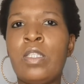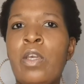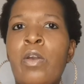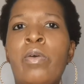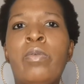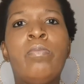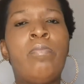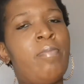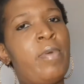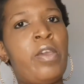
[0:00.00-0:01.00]
their own
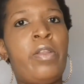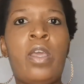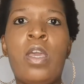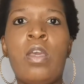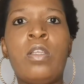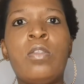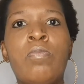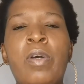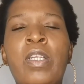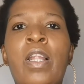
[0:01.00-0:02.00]
mayonnaise,
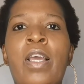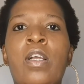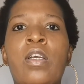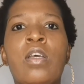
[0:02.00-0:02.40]
but like